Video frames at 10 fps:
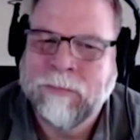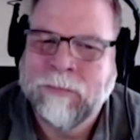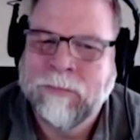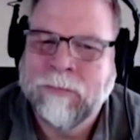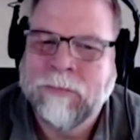
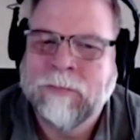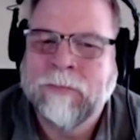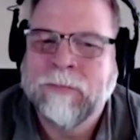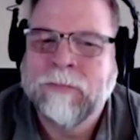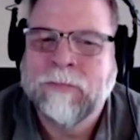
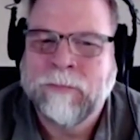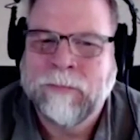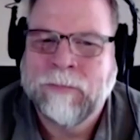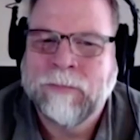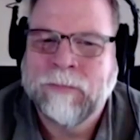
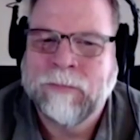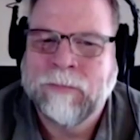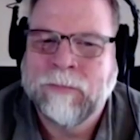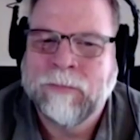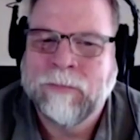
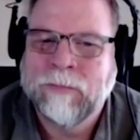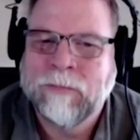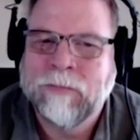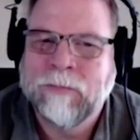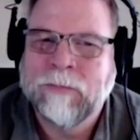
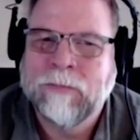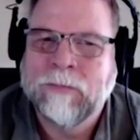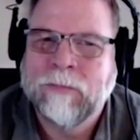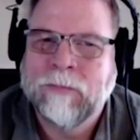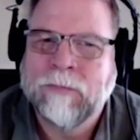
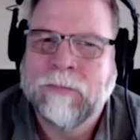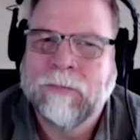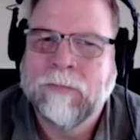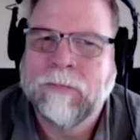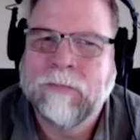
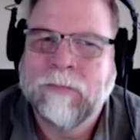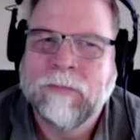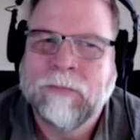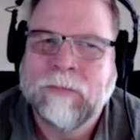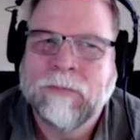
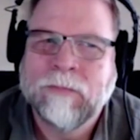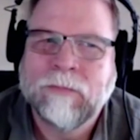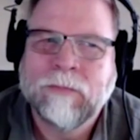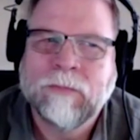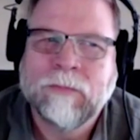
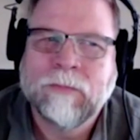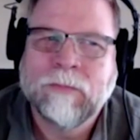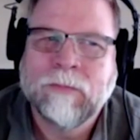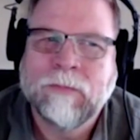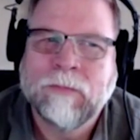
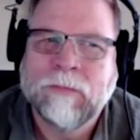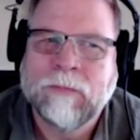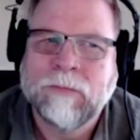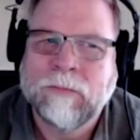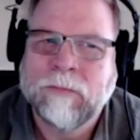
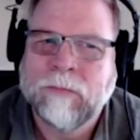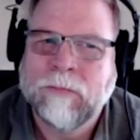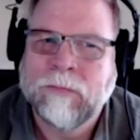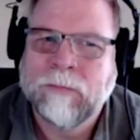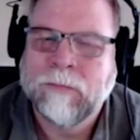
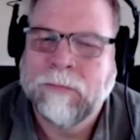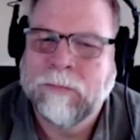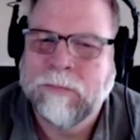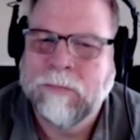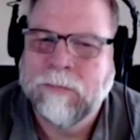
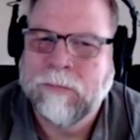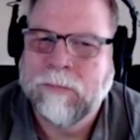No words are spoken by the person on screen.